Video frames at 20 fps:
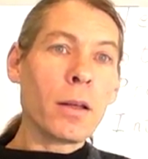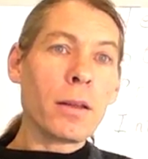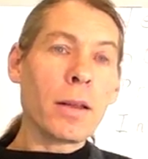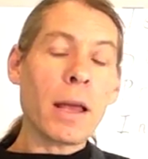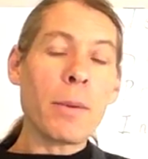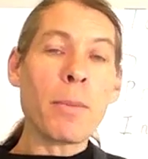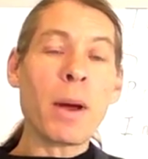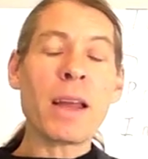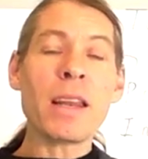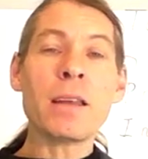they
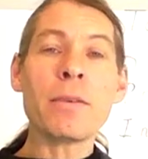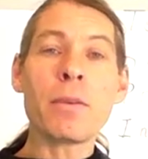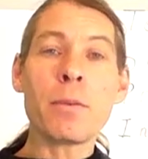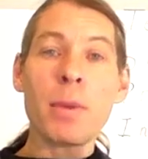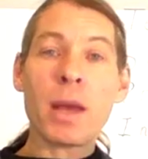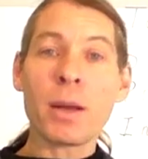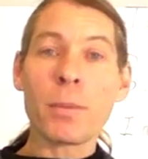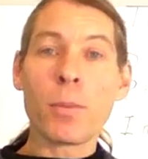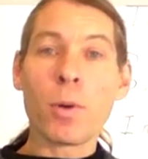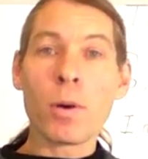might even
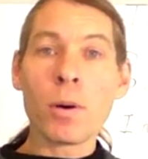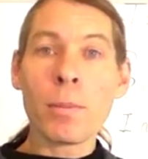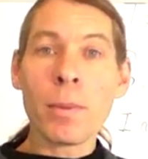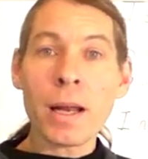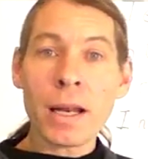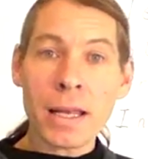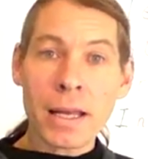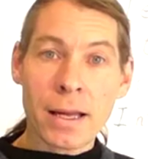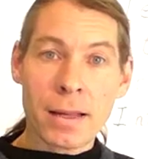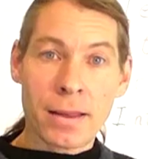make more
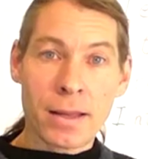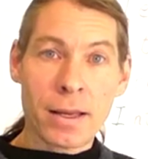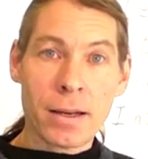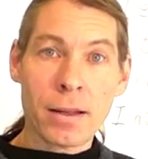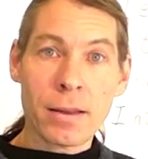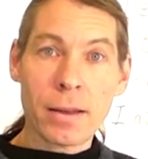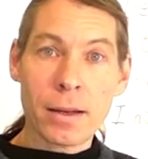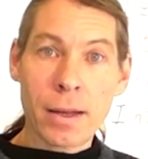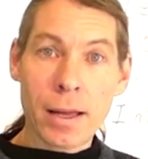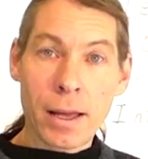money at the end
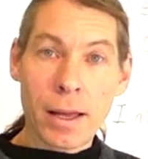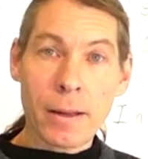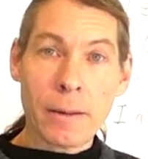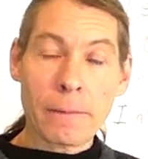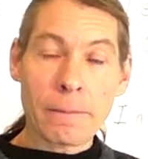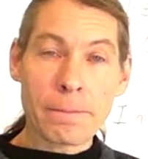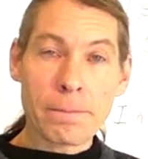of the day